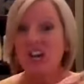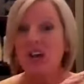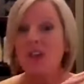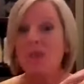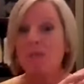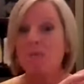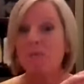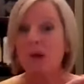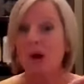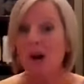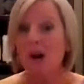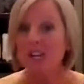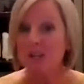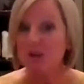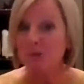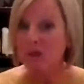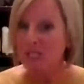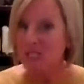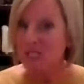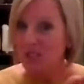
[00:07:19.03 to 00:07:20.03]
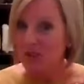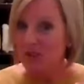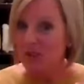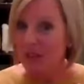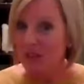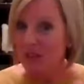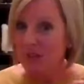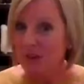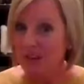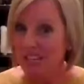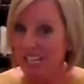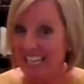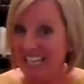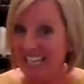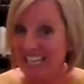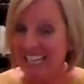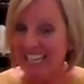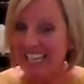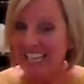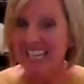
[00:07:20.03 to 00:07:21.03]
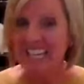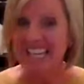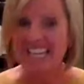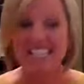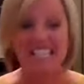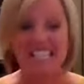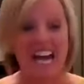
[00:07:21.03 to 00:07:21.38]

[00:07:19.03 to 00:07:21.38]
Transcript: the product residue that they're eating is